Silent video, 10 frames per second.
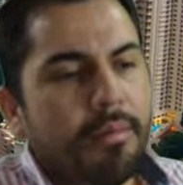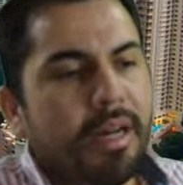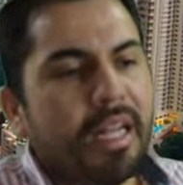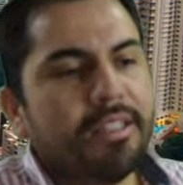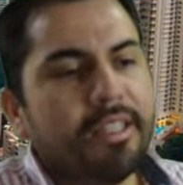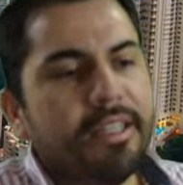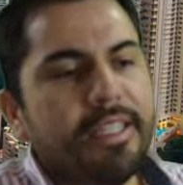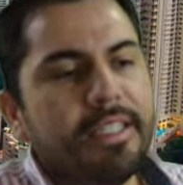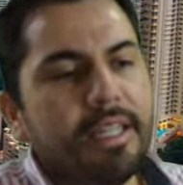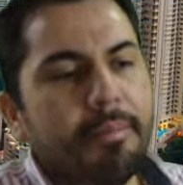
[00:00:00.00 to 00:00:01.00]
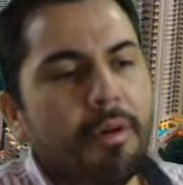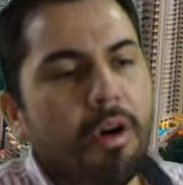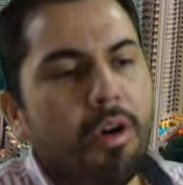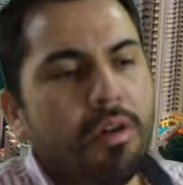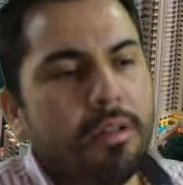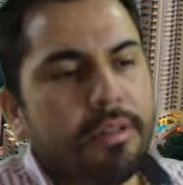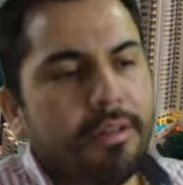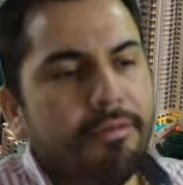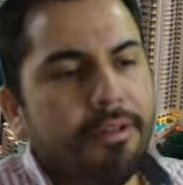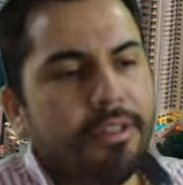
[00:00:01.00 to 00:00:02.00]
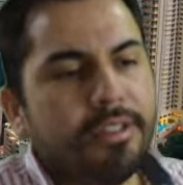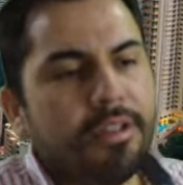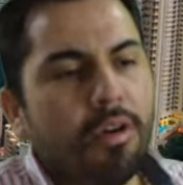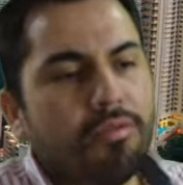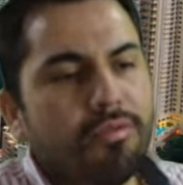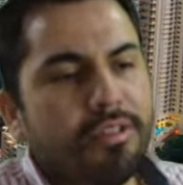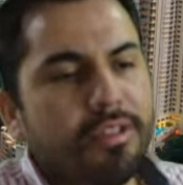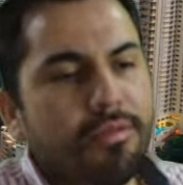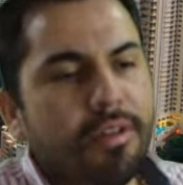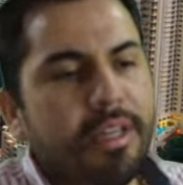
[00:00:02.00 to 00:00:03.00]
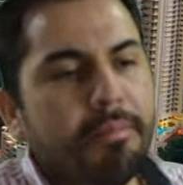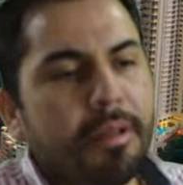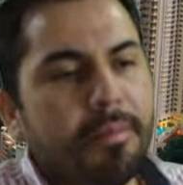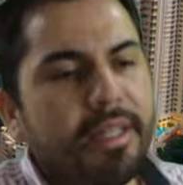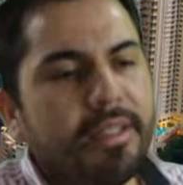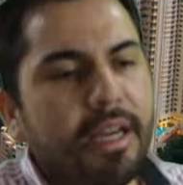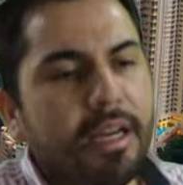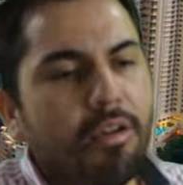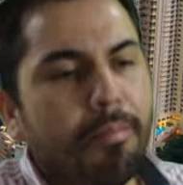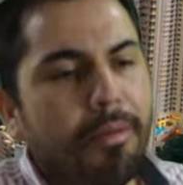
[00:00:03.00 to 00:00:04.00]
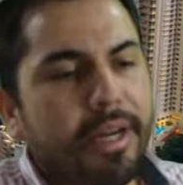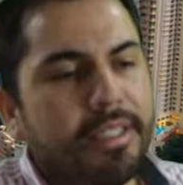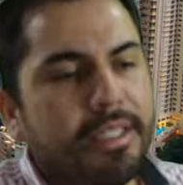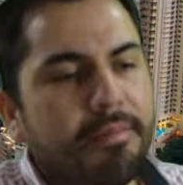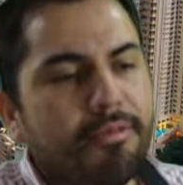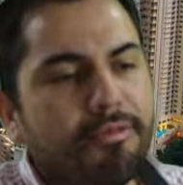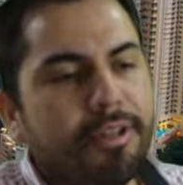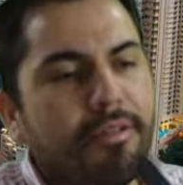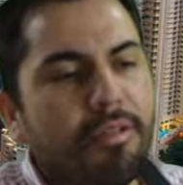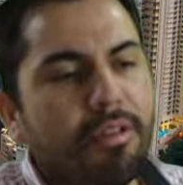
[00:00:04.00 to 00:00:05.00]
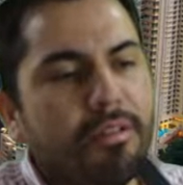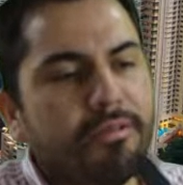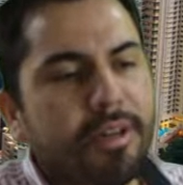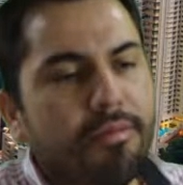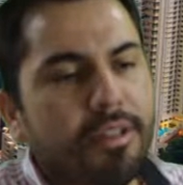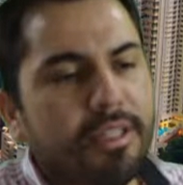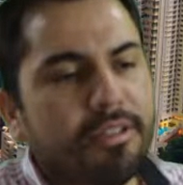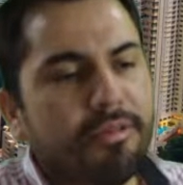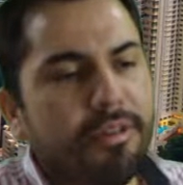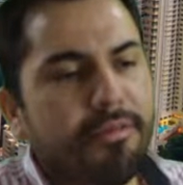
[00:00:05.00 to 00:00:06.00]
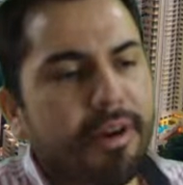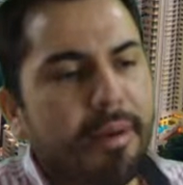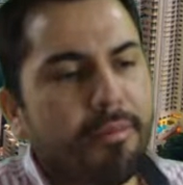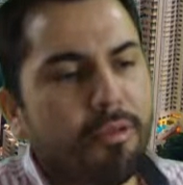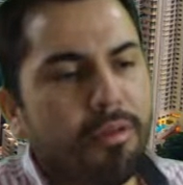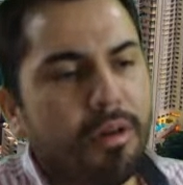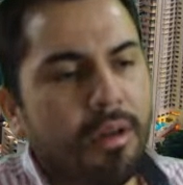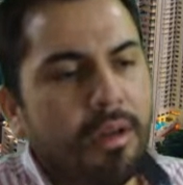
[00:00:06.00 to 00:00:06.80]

Malta is among the first countries to implement a comprehensive regulatory framework